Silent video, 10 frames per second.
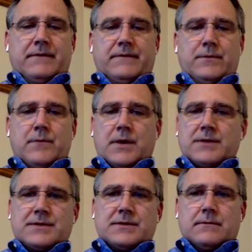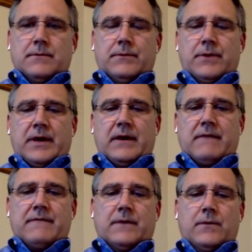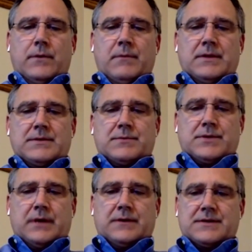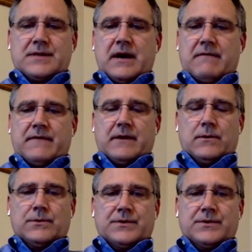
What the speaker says: a few months, and we want to have equipment to protect the staff that whole